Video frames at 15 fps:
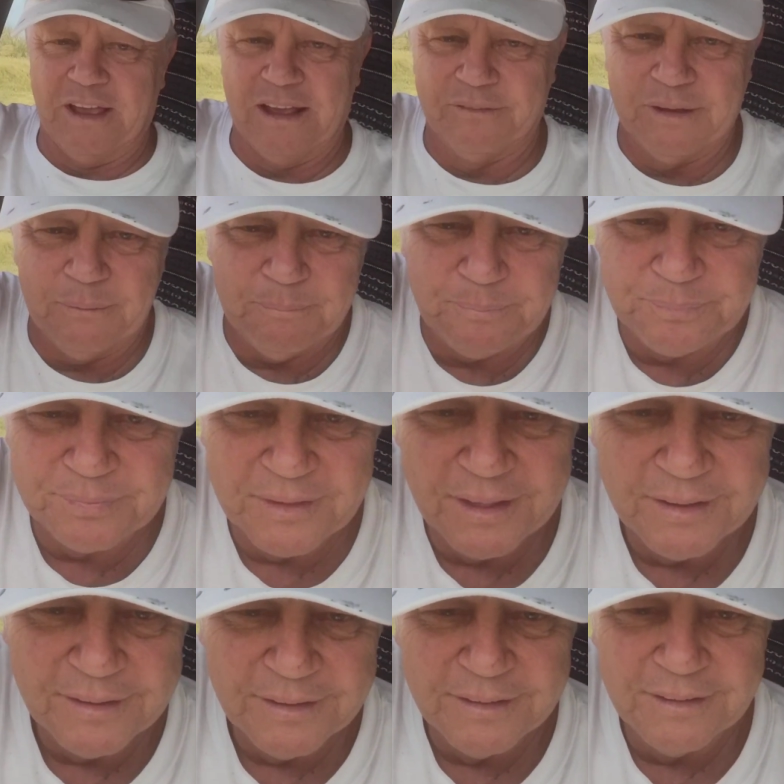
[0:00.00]
think of him.
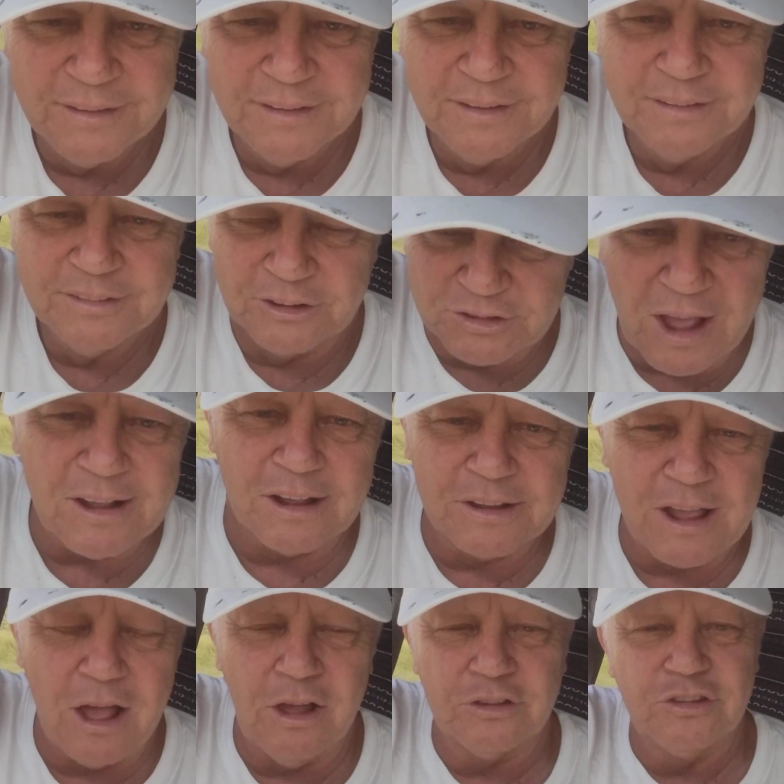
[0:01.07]
The Tucker
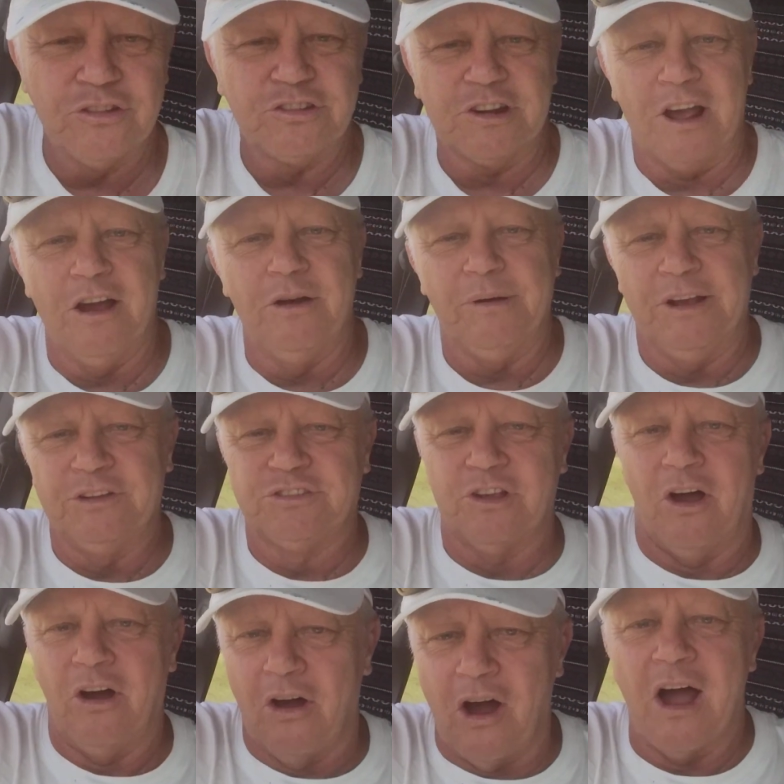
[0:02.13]
Carlson Show is
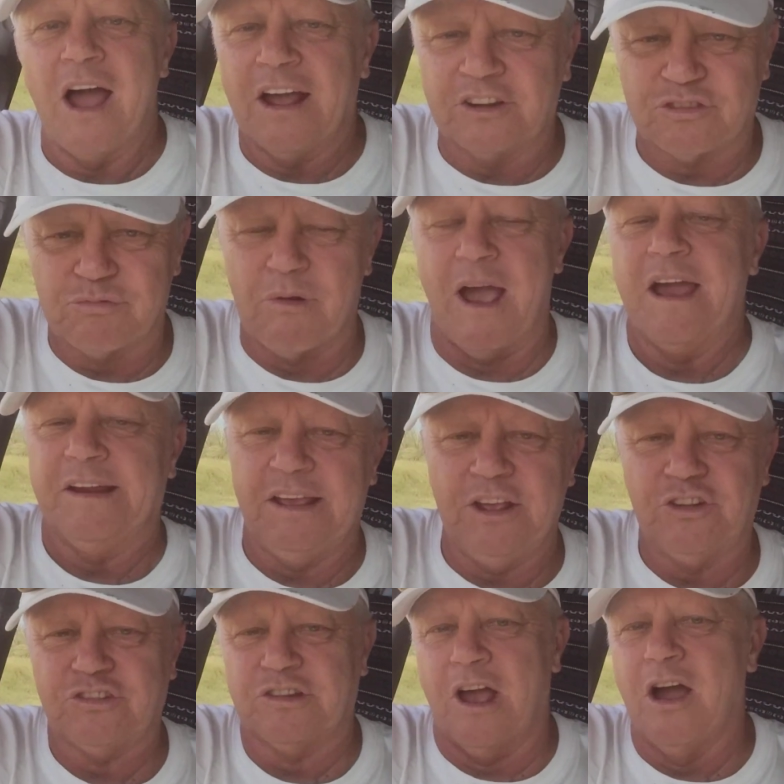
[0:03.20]
the highest
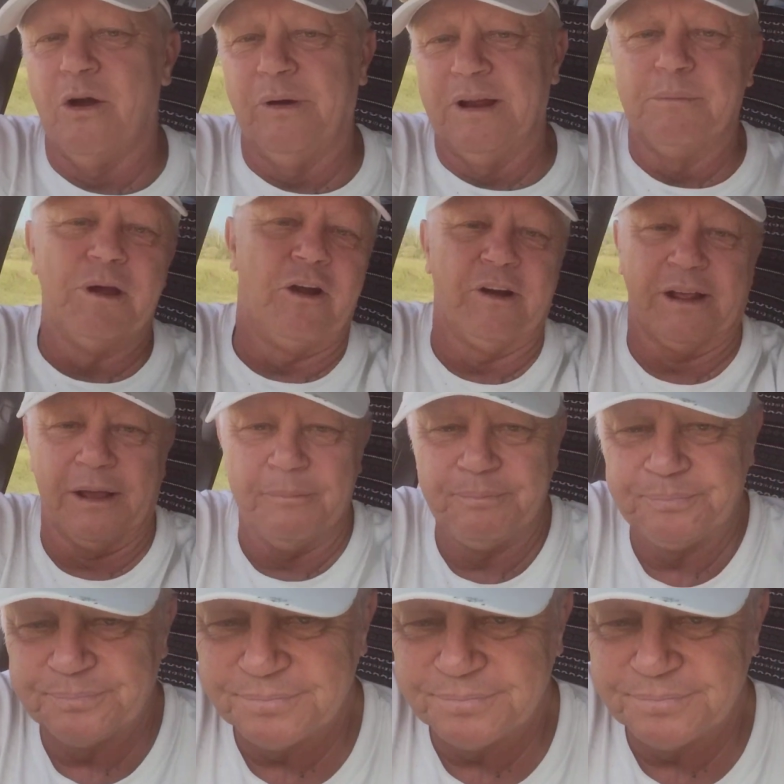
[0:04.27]
rating show in America.